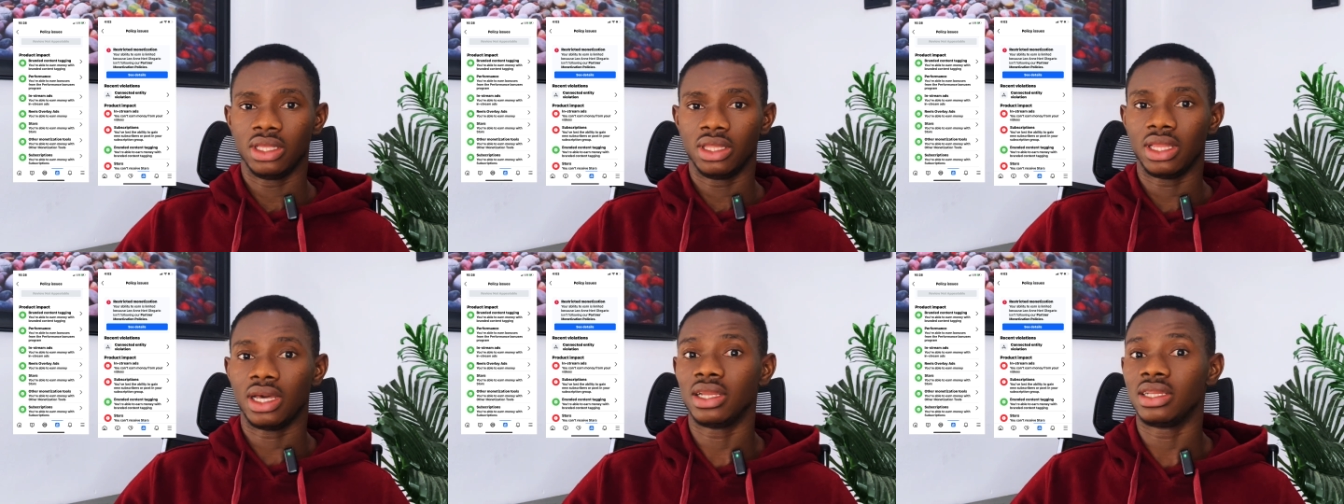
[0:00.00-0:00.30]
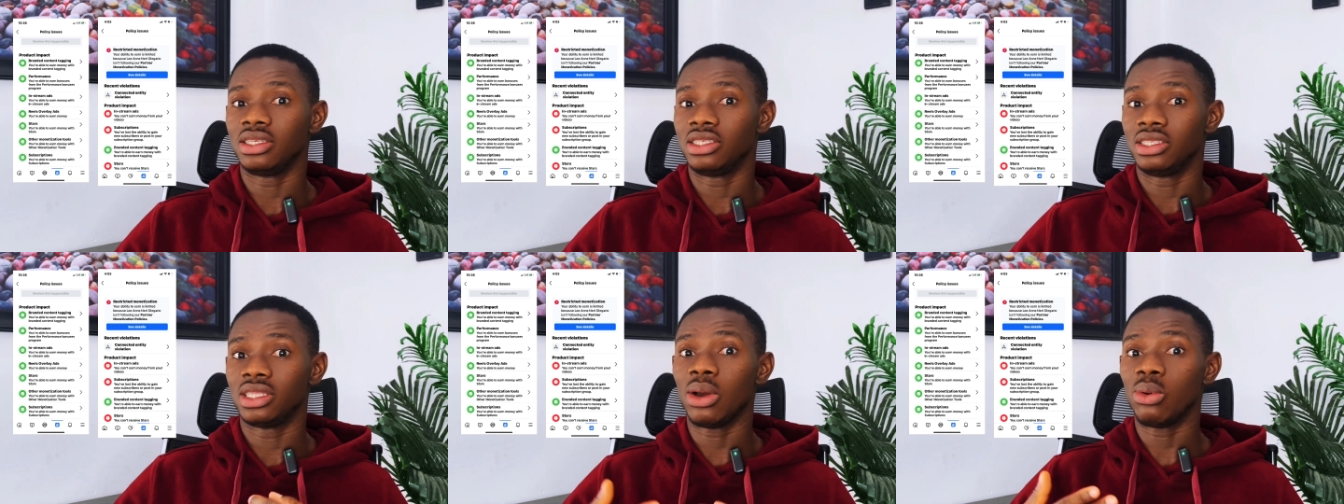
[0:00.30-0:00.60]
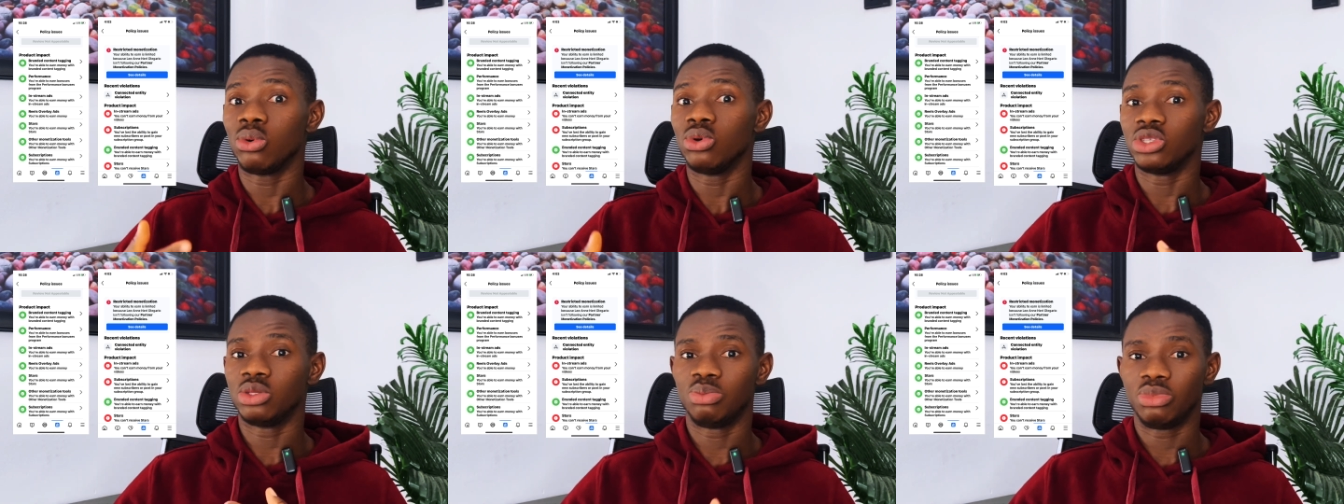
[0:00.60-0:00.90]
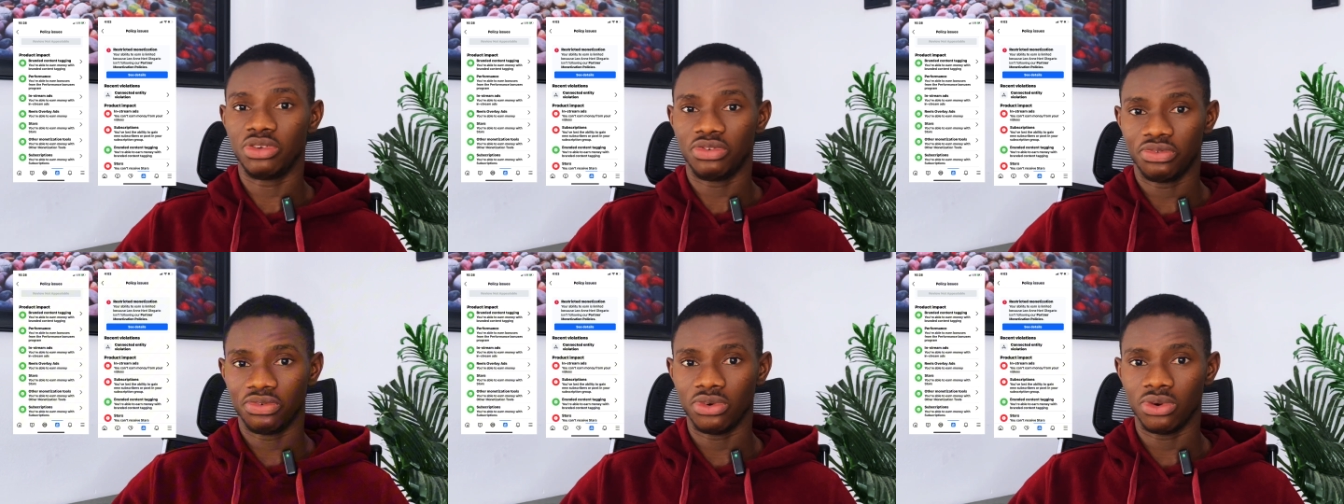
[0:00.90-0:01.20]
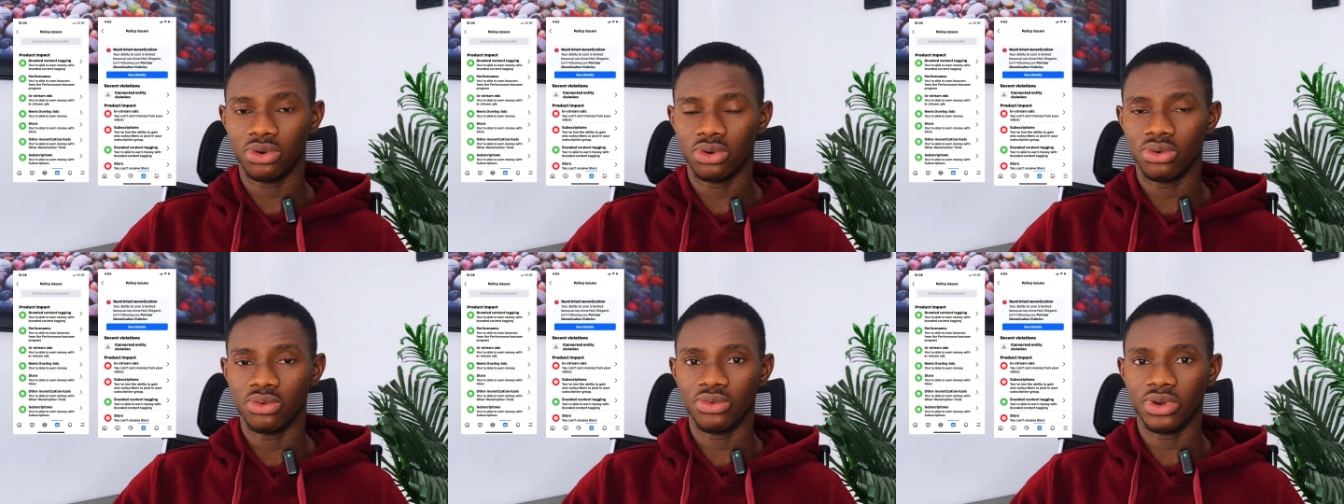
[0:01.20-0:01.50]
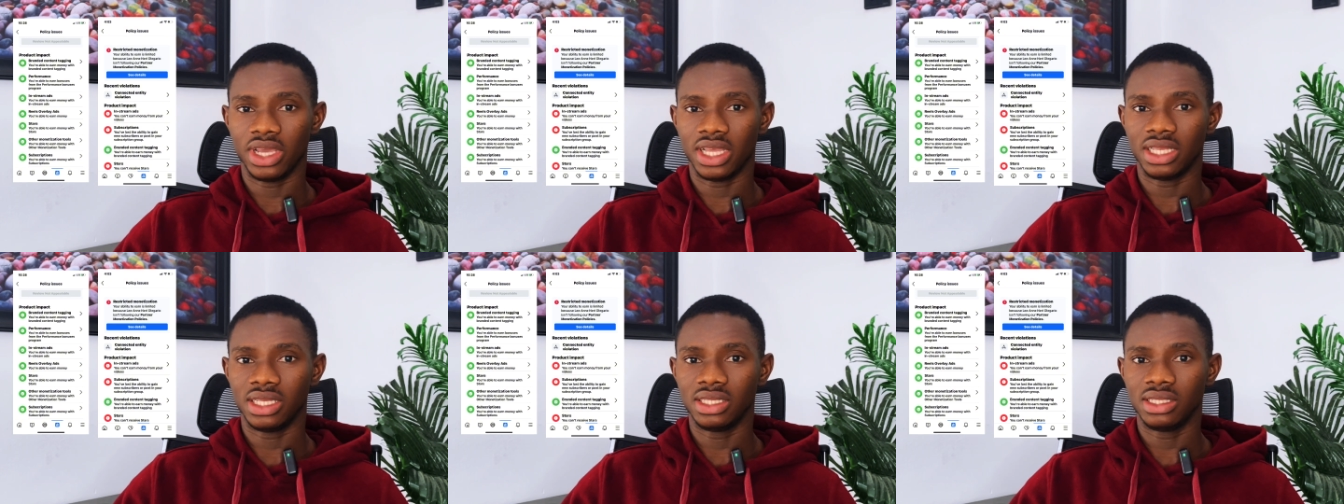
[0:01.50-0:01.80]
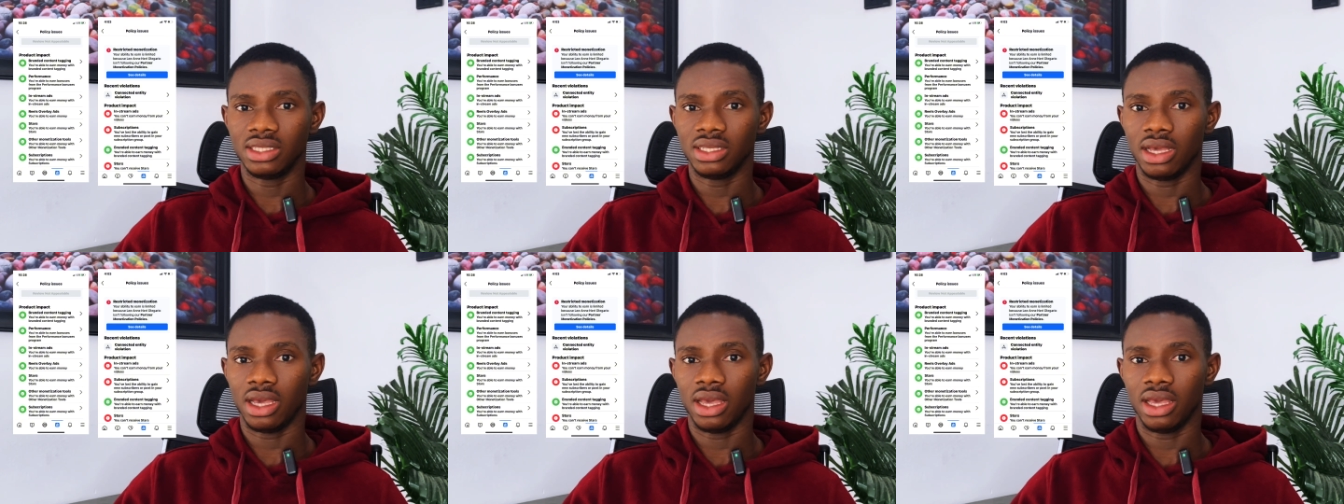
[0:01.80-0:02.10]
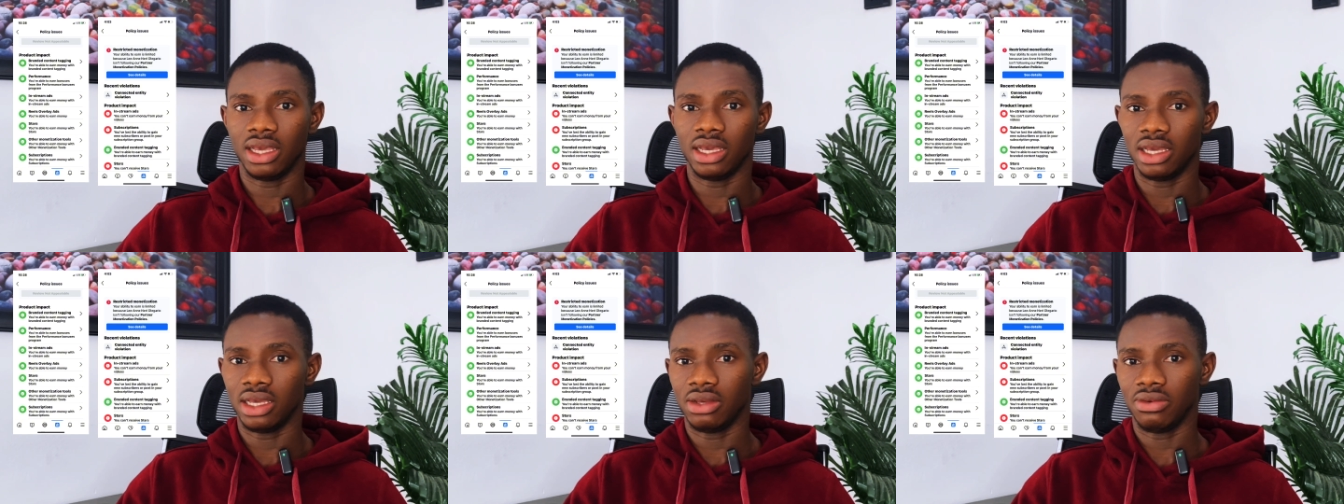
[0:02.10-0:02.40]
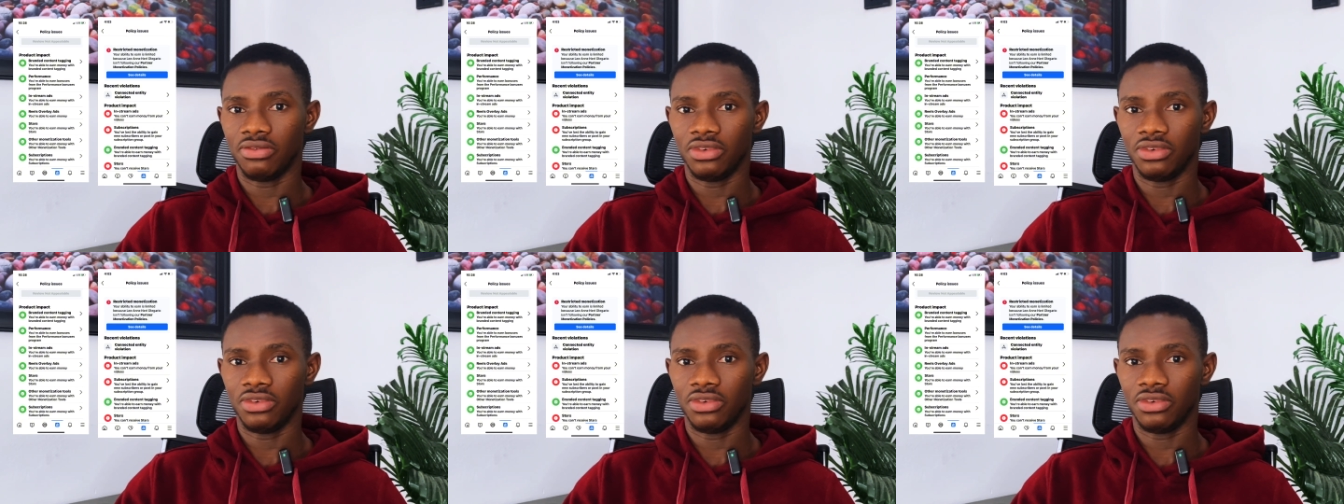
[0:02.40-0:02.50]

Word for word: that is that was before when uh,